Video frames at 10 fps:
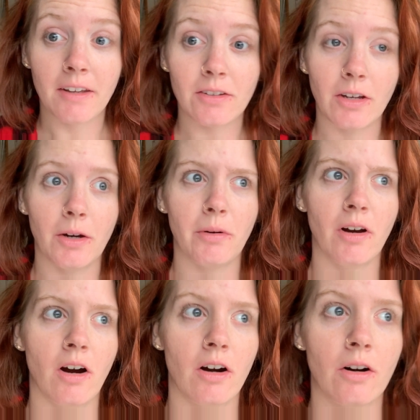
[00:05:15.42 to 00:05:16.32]
so here we
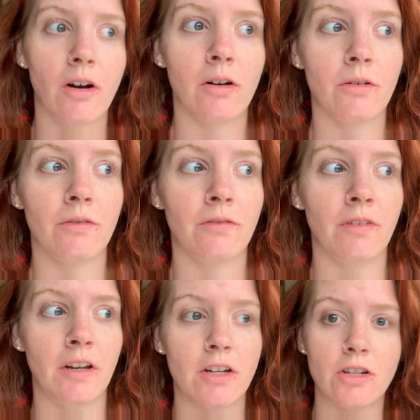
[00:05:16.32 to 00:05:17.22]
are,
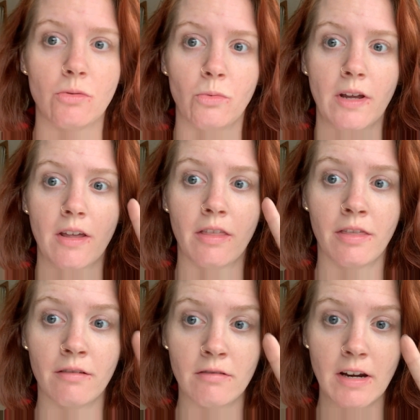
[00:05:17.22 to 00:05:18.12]
finished week
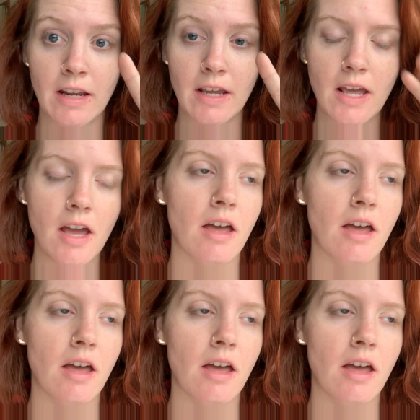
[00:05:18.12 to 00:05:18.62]
3.